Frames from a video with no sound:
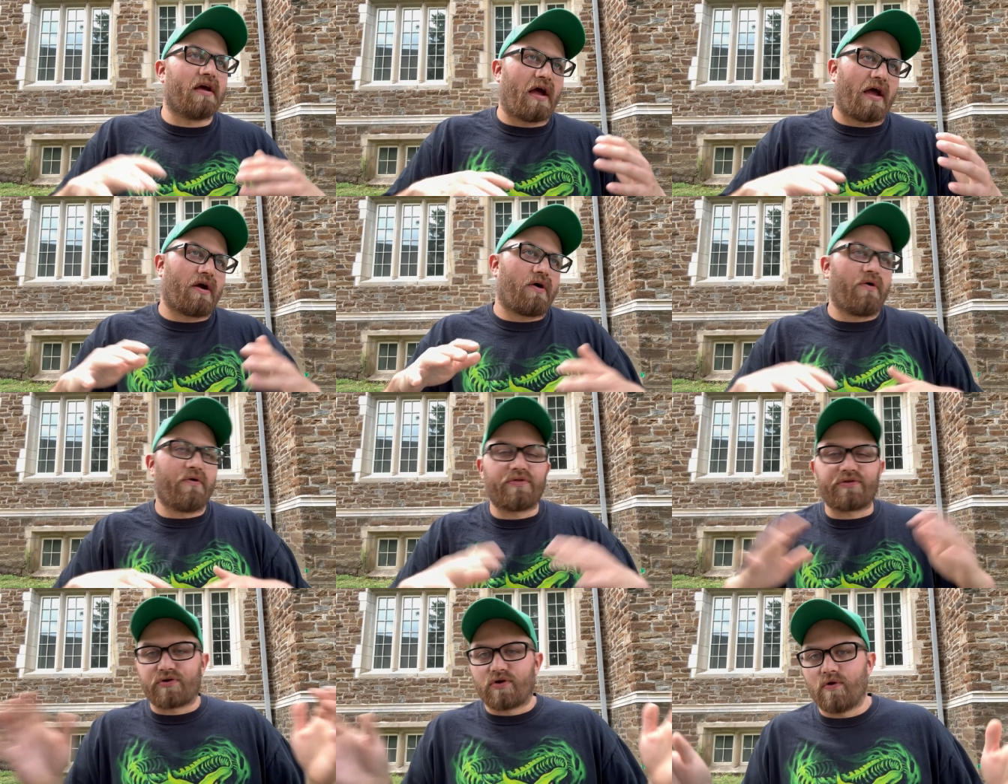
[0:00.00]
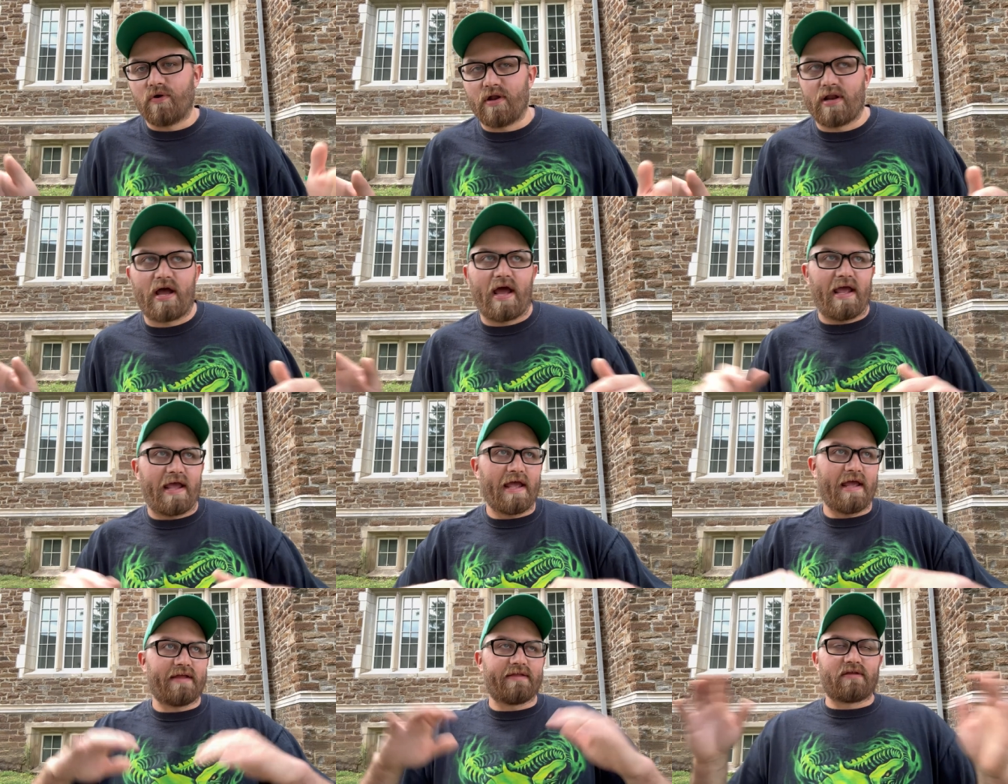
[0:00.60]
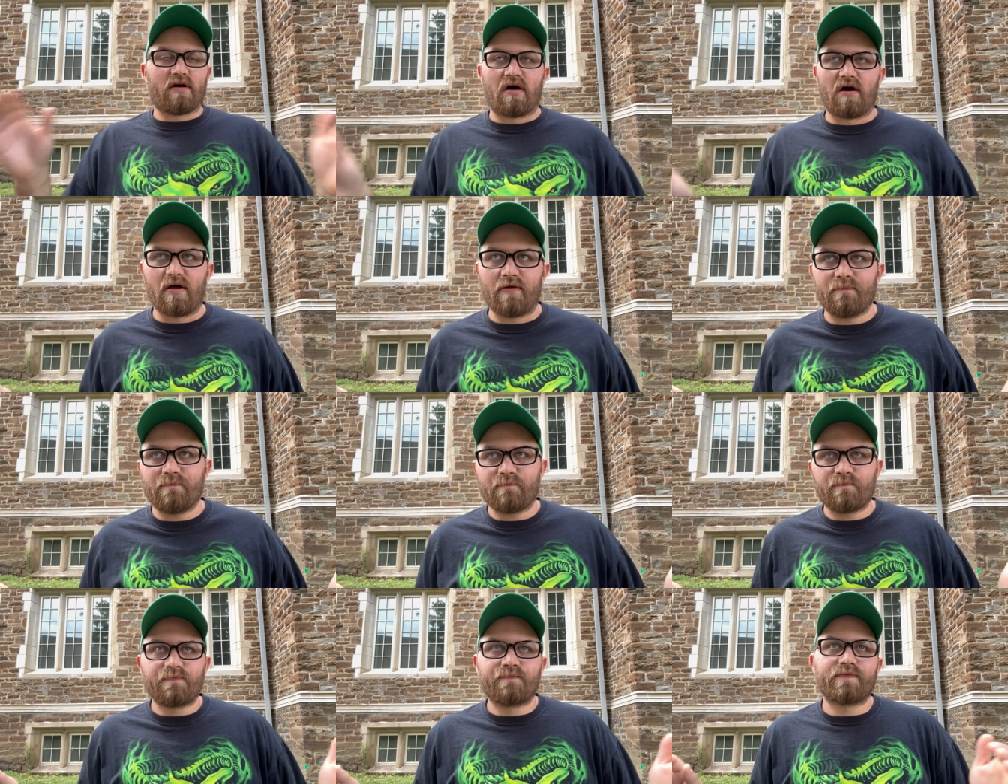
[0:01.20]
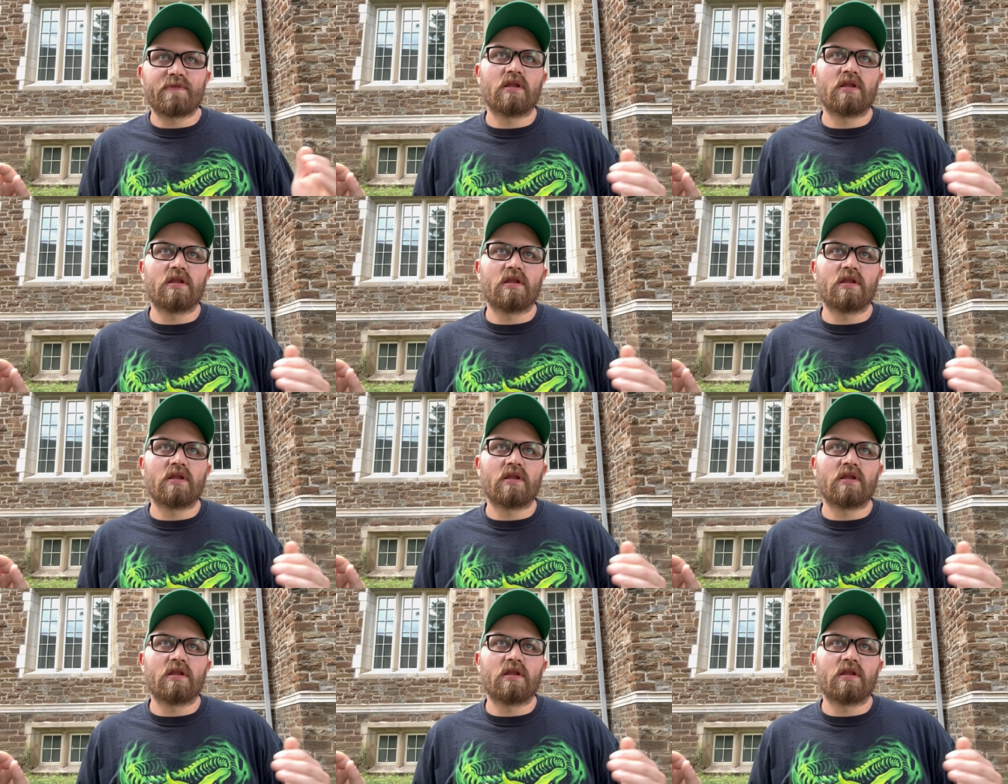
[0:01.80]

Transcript: I go through it, I get done.